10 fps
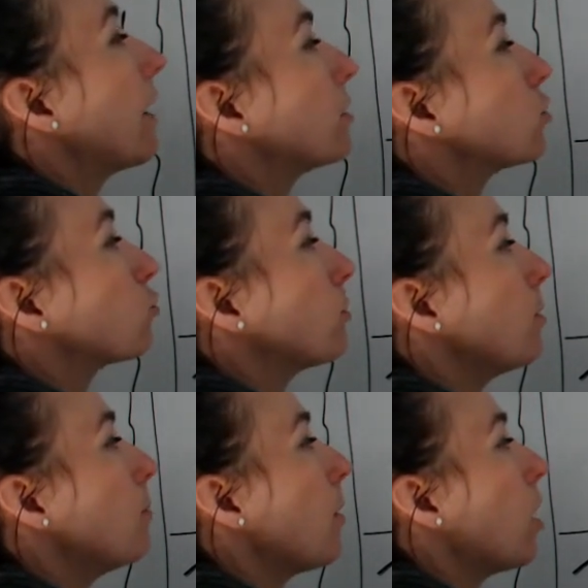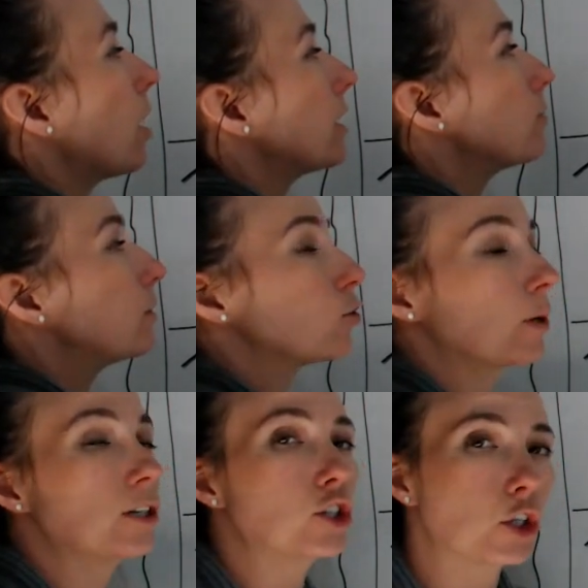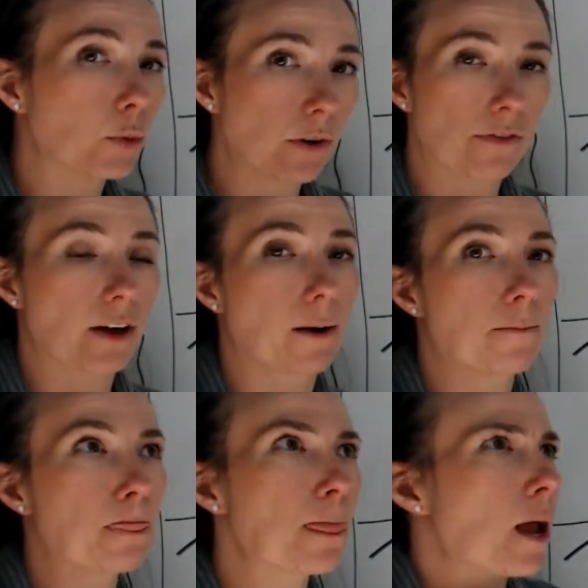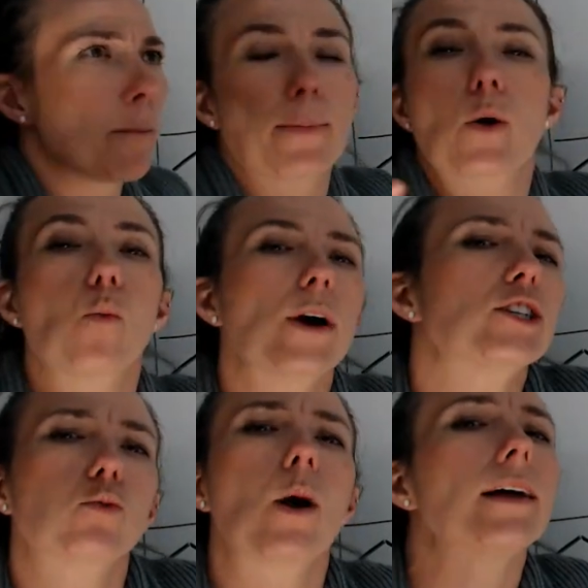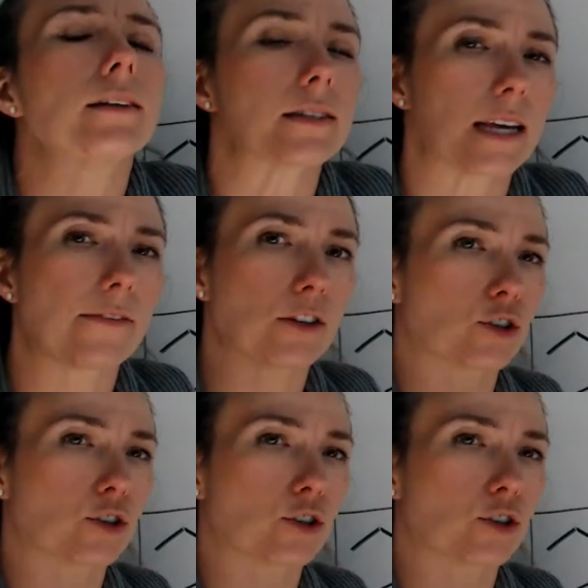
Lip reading: triple bond between 2 of them, but which ones have the triple